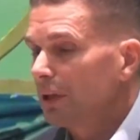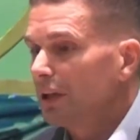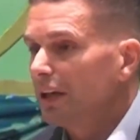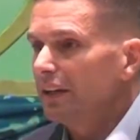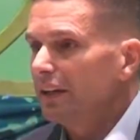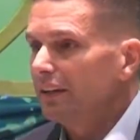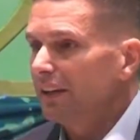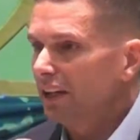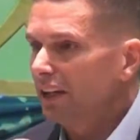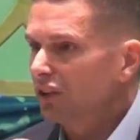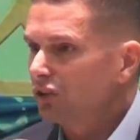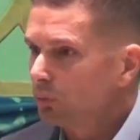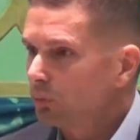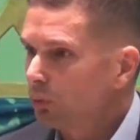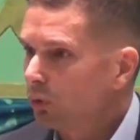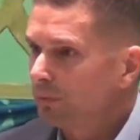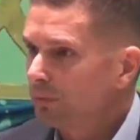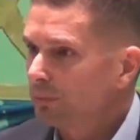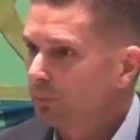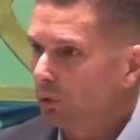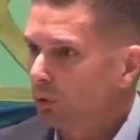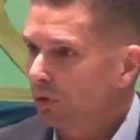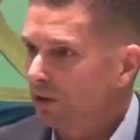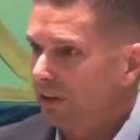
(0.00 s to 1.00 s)
That's more
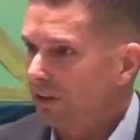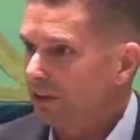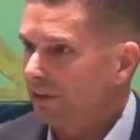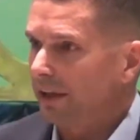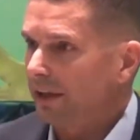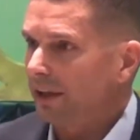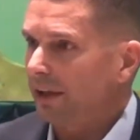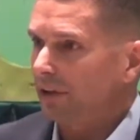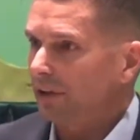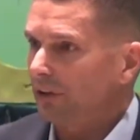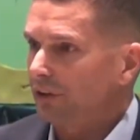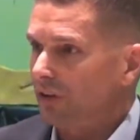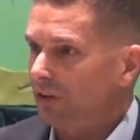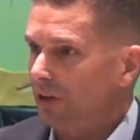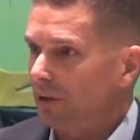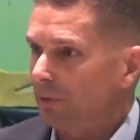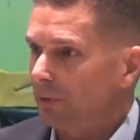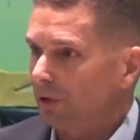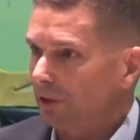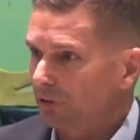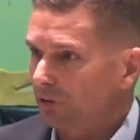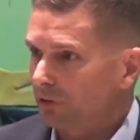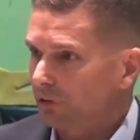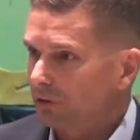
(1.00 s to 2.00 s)
important than the
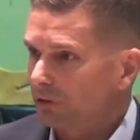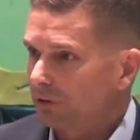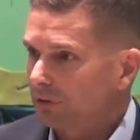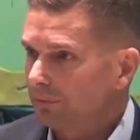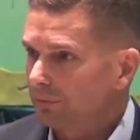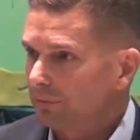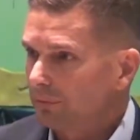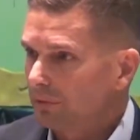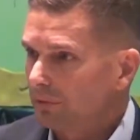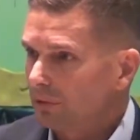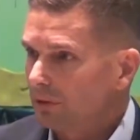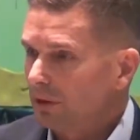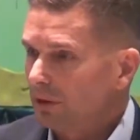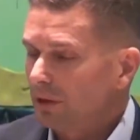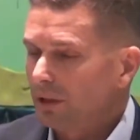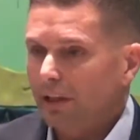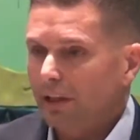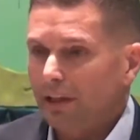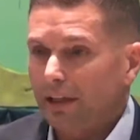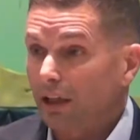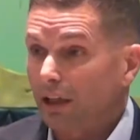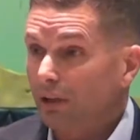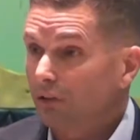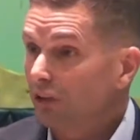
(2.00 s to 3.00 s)
academics.
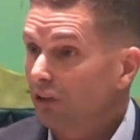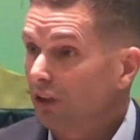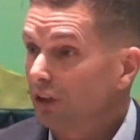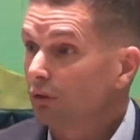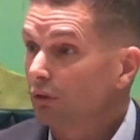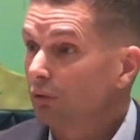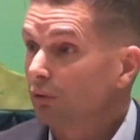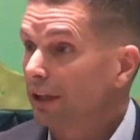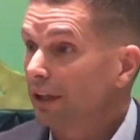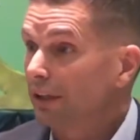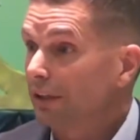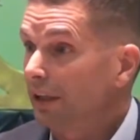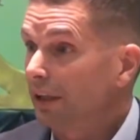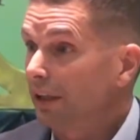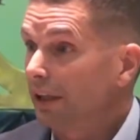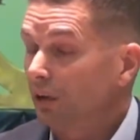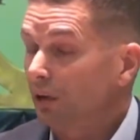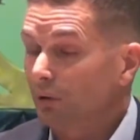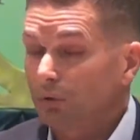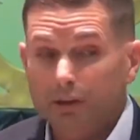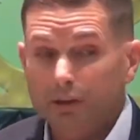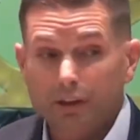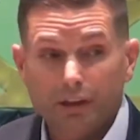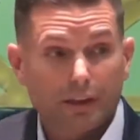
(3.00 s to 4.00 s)
And I'll tell you right
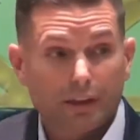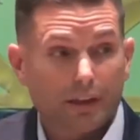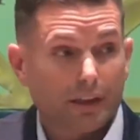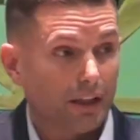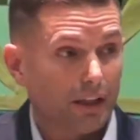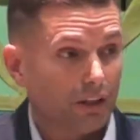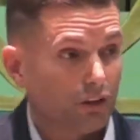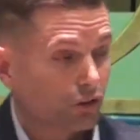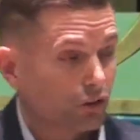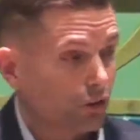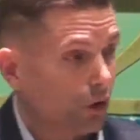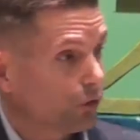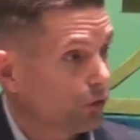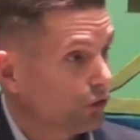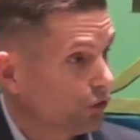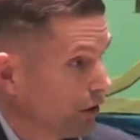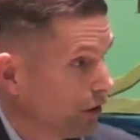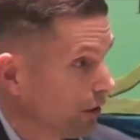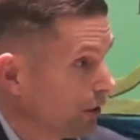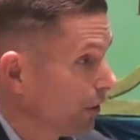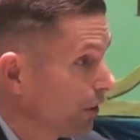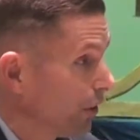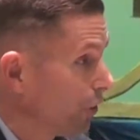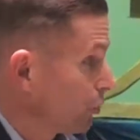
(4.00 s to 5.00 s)
now, it's so
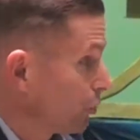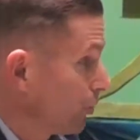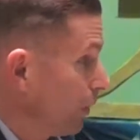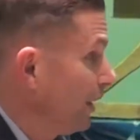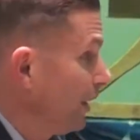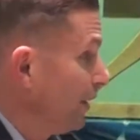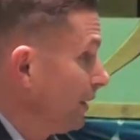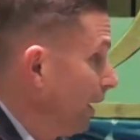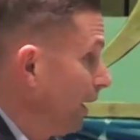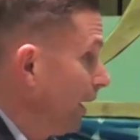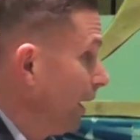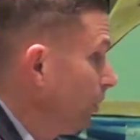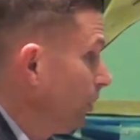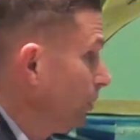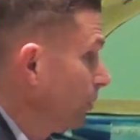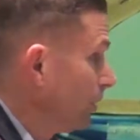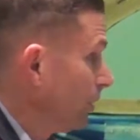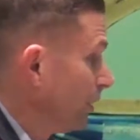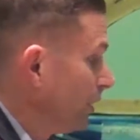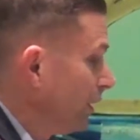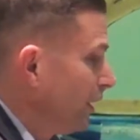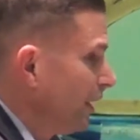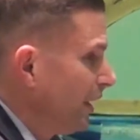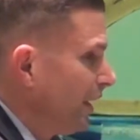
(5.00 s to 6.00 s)
serious right now,
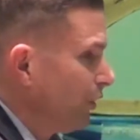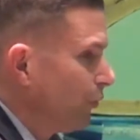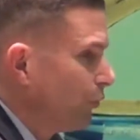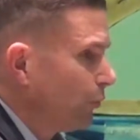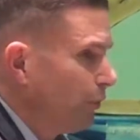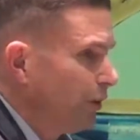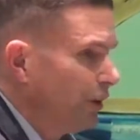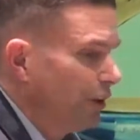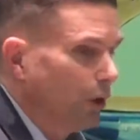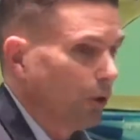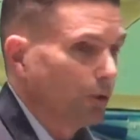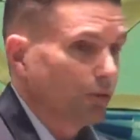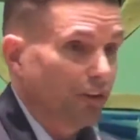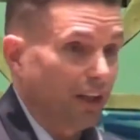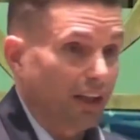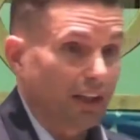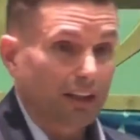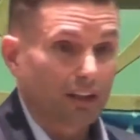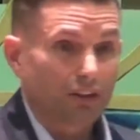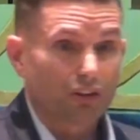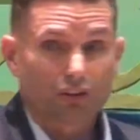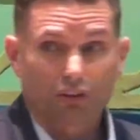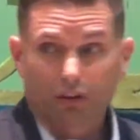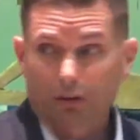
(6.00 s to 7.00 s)
if we don't
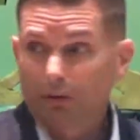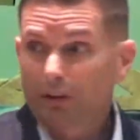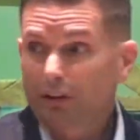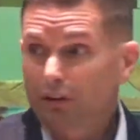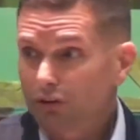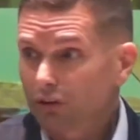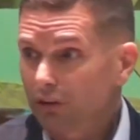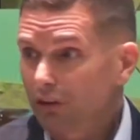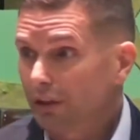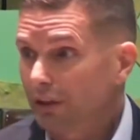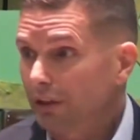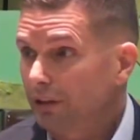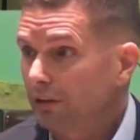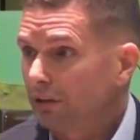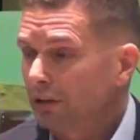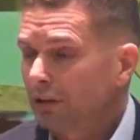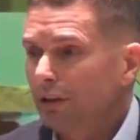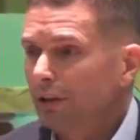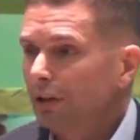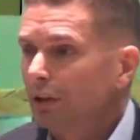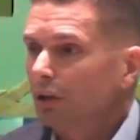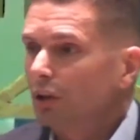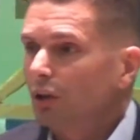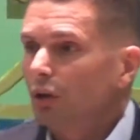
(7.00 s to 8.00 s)
take it seriously,
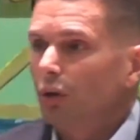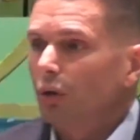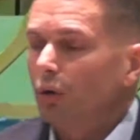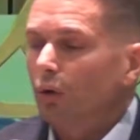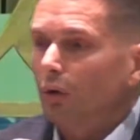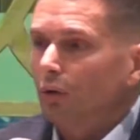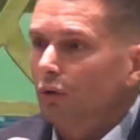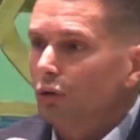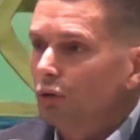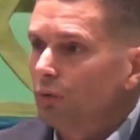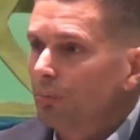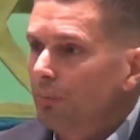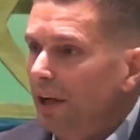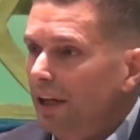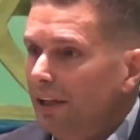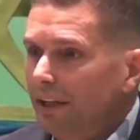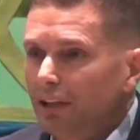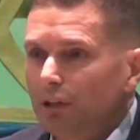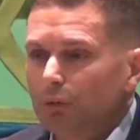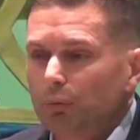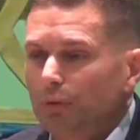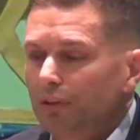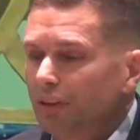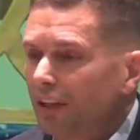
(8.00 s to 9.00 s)

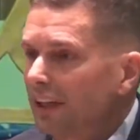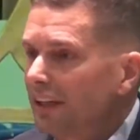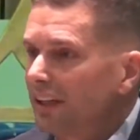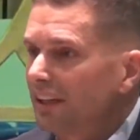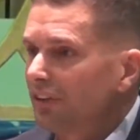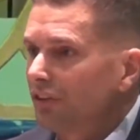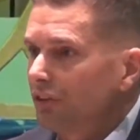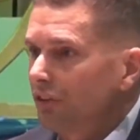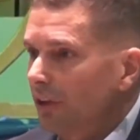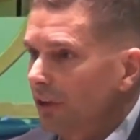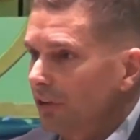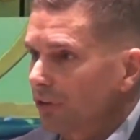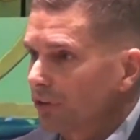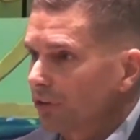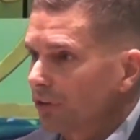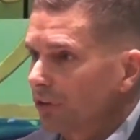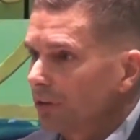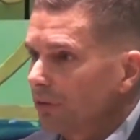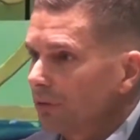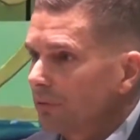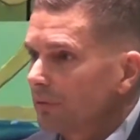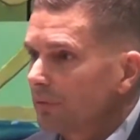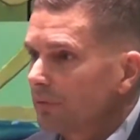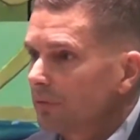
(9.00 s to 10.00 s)
humanity will not
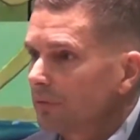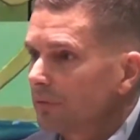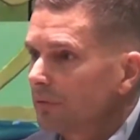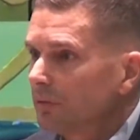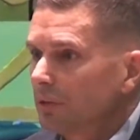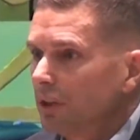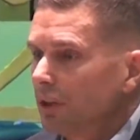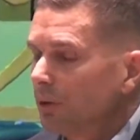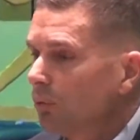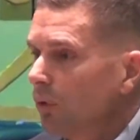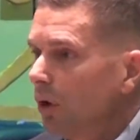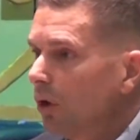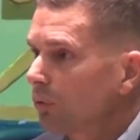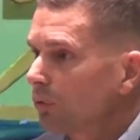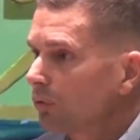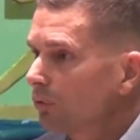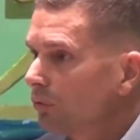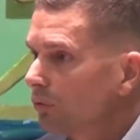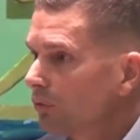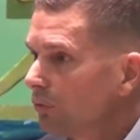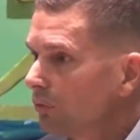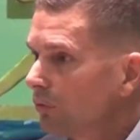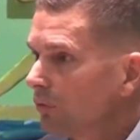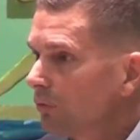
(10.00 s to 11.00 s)
exist. It won't.
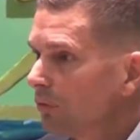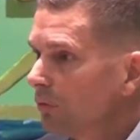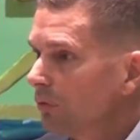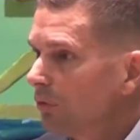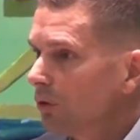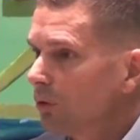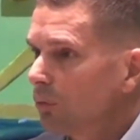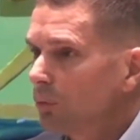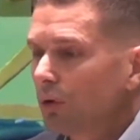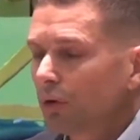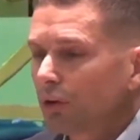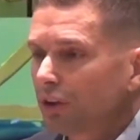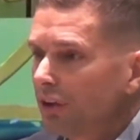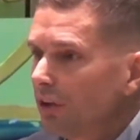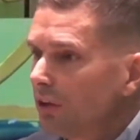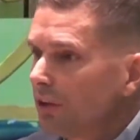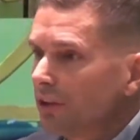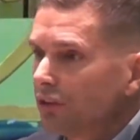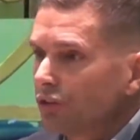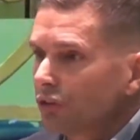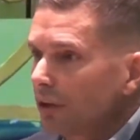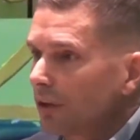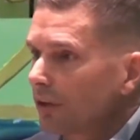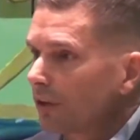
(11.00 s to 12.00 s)
We'll kill
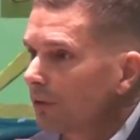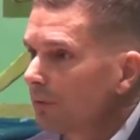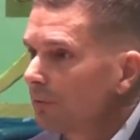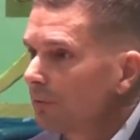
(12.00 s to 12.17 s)
each other.